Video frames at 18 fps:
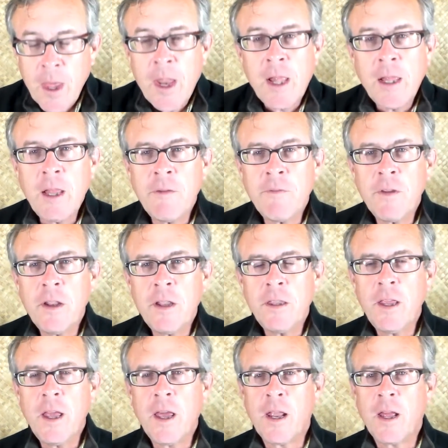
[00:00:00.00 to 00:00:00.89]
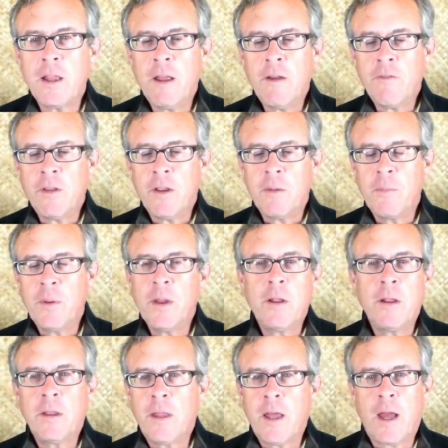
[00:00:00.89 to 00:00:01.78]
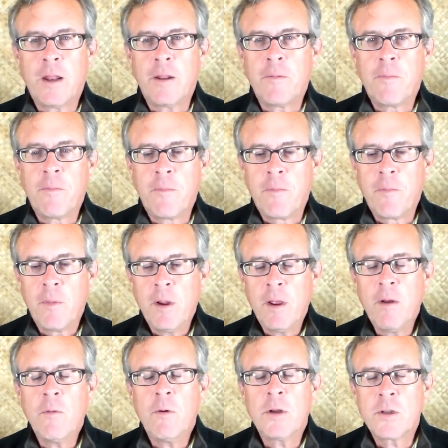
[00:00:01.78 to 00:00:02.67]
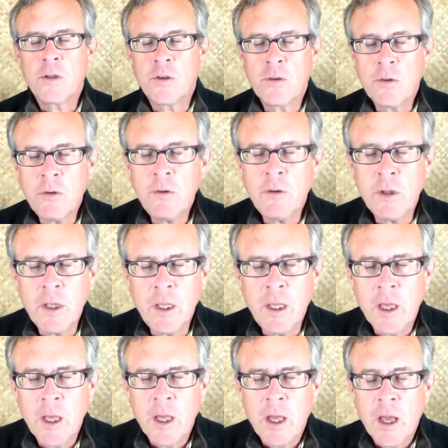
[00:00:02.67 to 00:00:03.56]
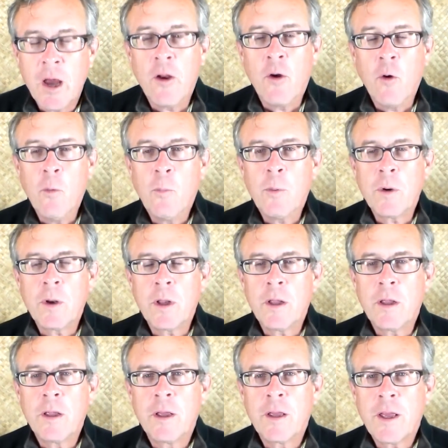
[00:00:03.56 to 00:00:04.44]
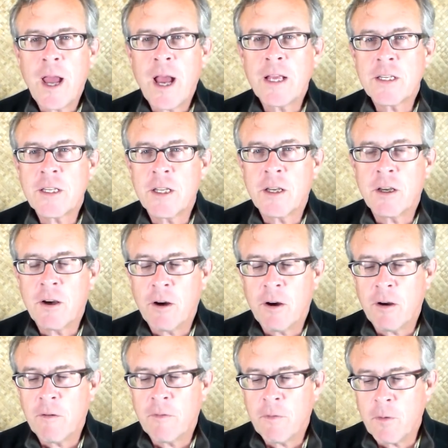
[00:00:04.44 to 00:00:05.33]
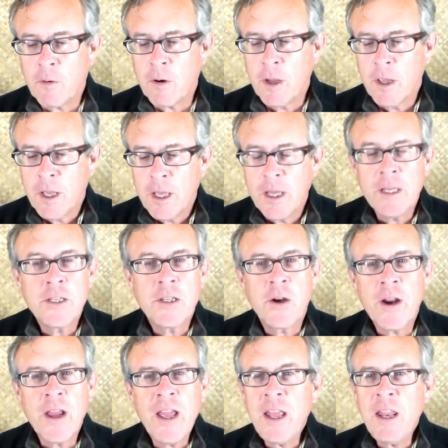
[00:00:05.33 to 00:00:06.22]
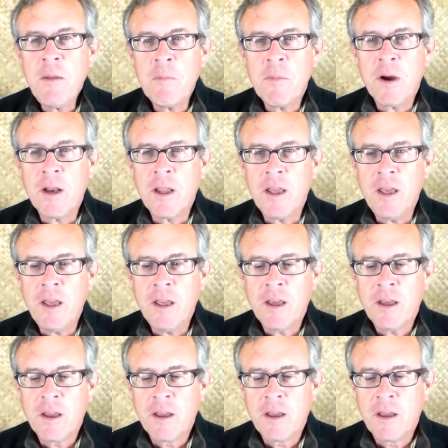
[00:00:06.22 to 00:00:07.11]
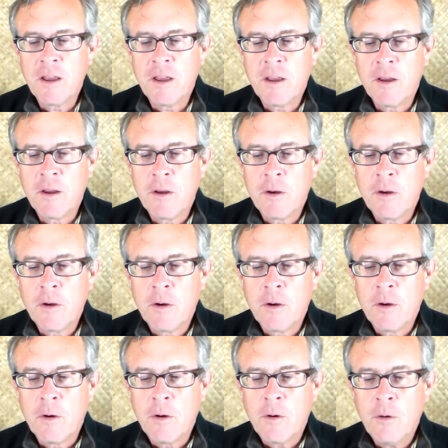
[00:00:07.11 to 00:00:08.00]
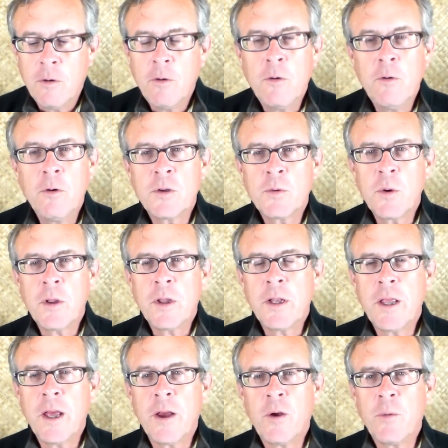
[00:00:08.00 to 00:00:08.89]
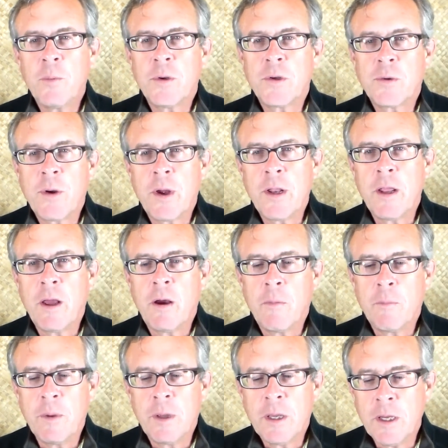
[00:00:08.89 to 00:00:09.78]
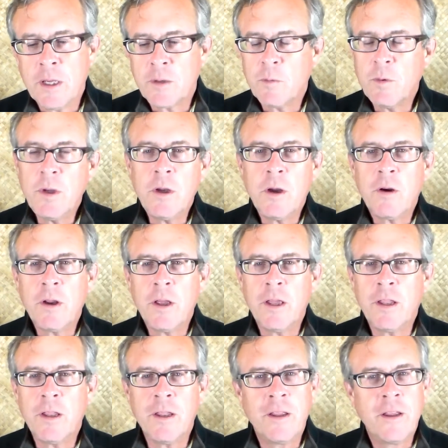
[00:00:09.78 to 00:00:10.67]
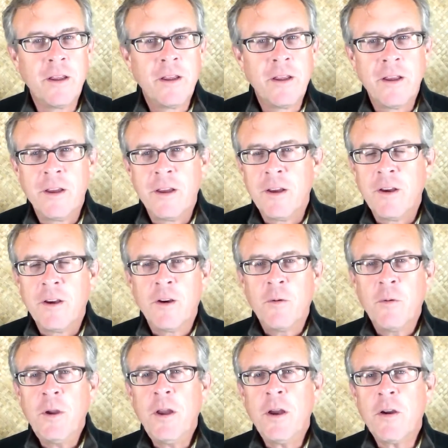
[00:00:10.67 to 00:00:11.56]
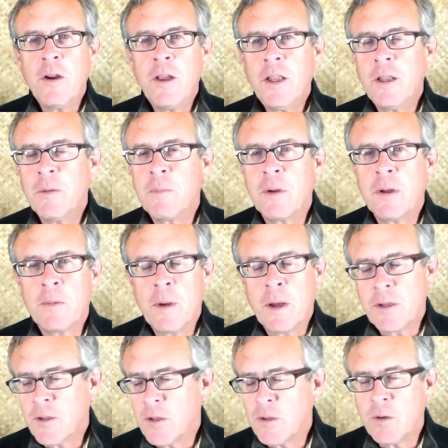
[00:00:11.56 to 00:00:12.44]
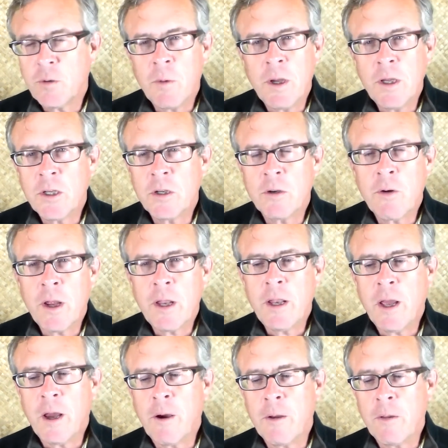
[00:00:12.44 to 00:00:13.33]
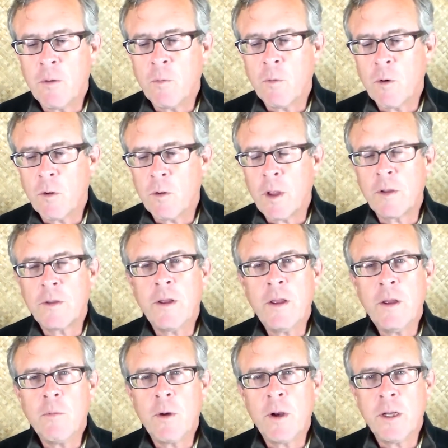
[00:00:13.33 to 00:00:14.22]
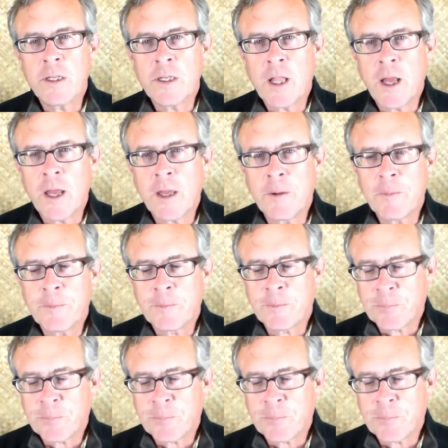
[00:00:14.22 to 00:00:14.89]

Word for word: And I left it at that. I left the appeal at that. It was truly an open casting call for, is there anybody who is willing to help us right now? Because we are in, we are in a, a situation right now in the world. I'll tell you what it's like.